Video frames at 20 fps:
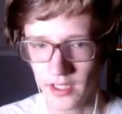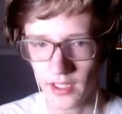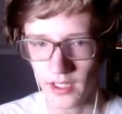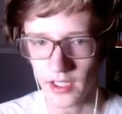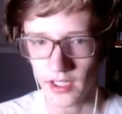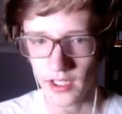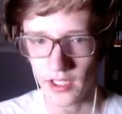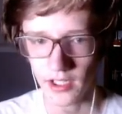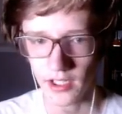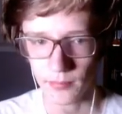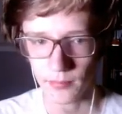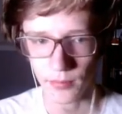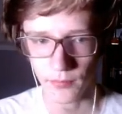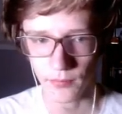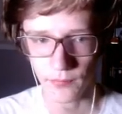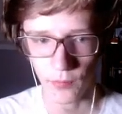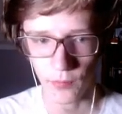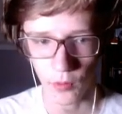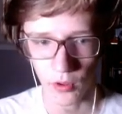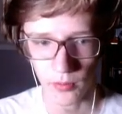He didn't
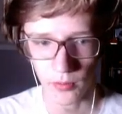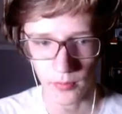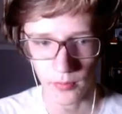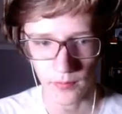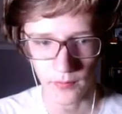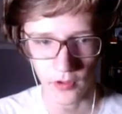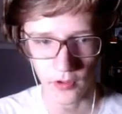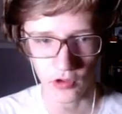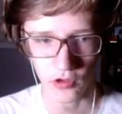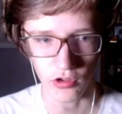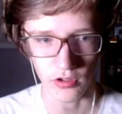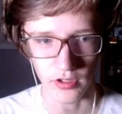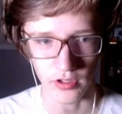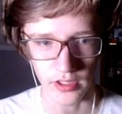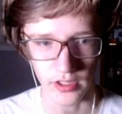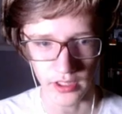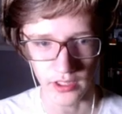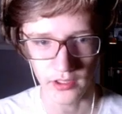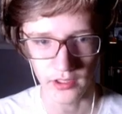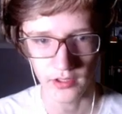perform
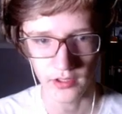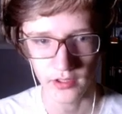efficiently.